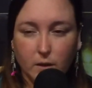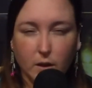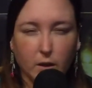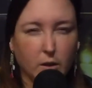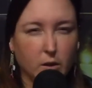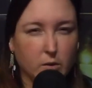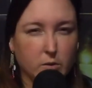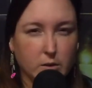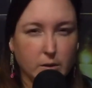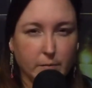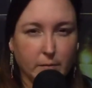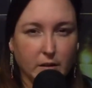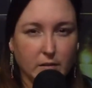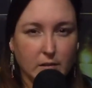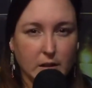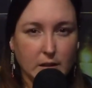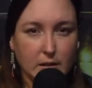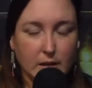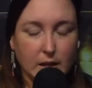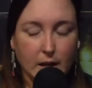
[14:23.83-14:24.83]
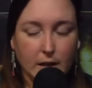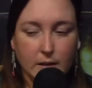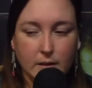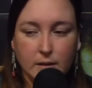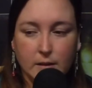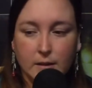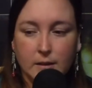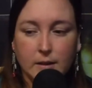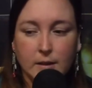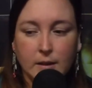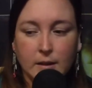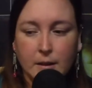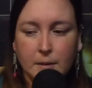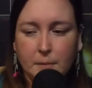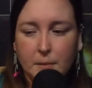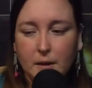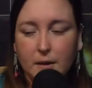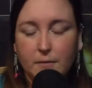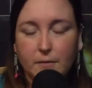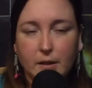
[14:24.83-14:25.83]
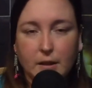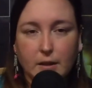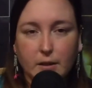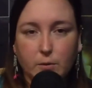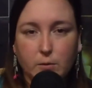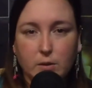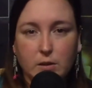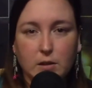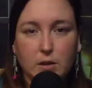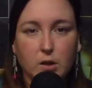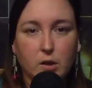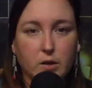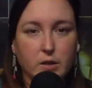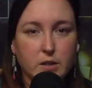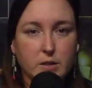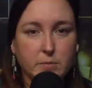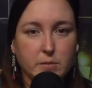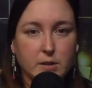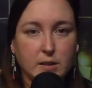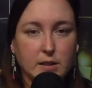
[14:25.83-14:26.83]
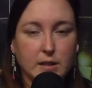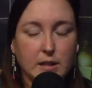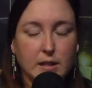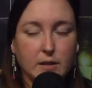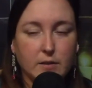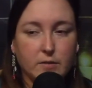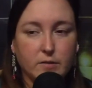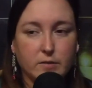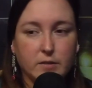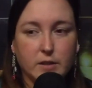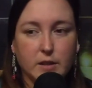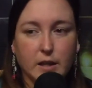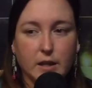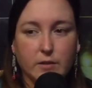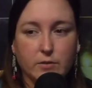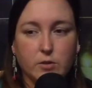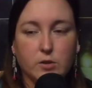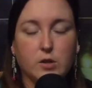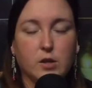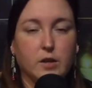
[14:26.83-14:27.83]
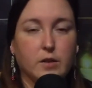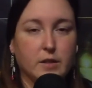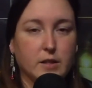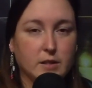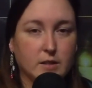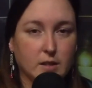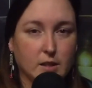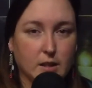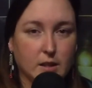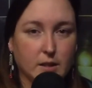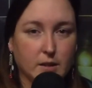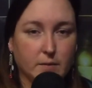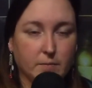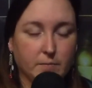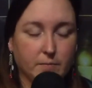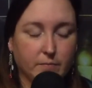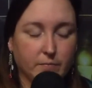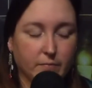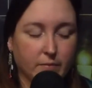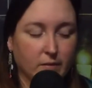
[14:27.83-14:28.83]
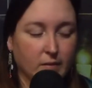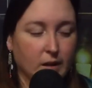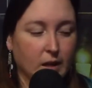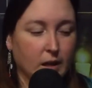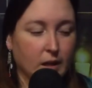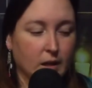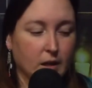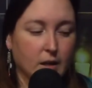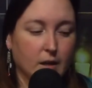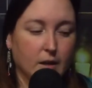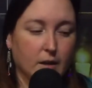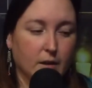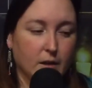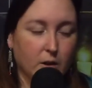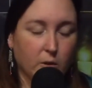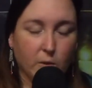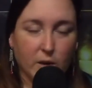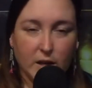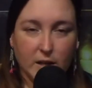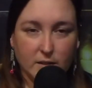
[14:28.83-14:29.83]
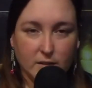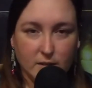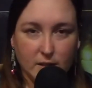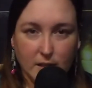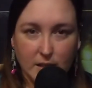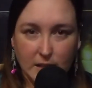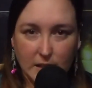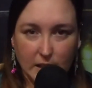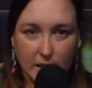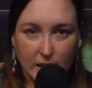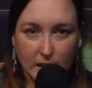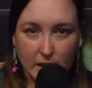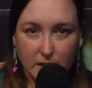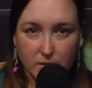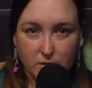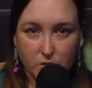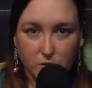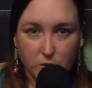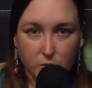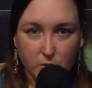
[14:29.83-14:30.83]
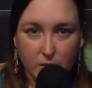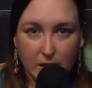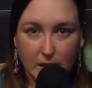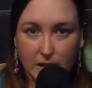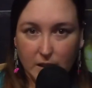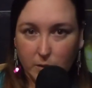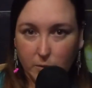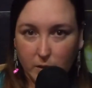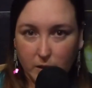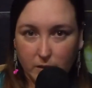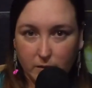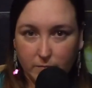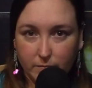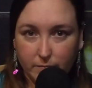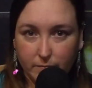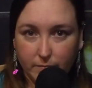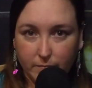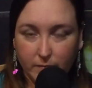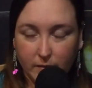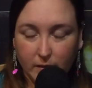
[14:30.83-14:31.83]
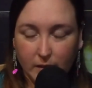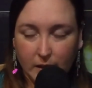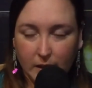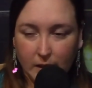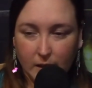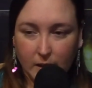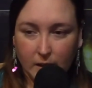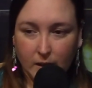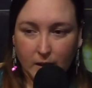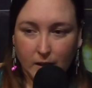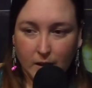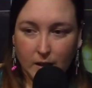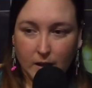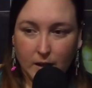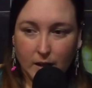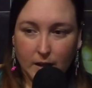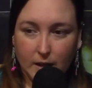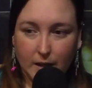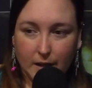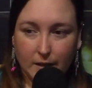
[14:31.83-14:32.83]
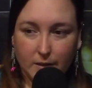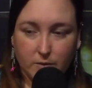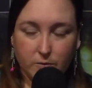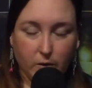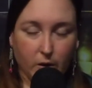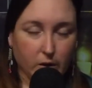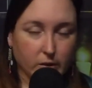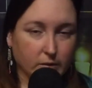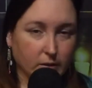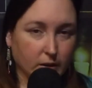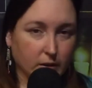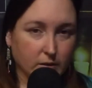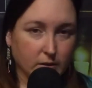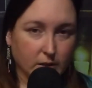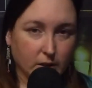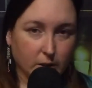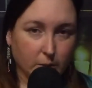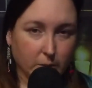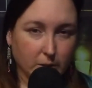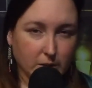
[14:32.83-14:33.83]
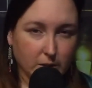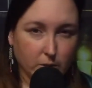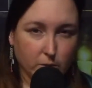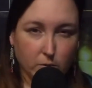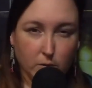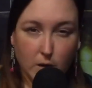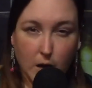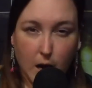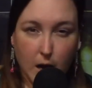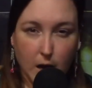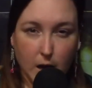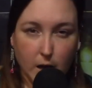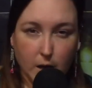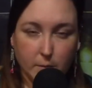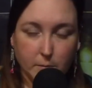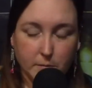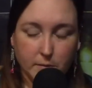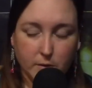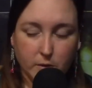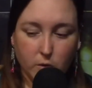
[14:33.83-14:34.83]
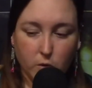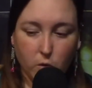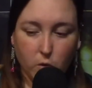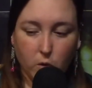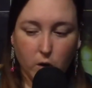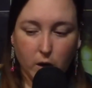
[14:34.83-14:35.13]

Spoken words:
something like that. But I find it really hard to believe, after all this time, no one has said anything to anyone. As far as I could tell, he wasn't robbed or,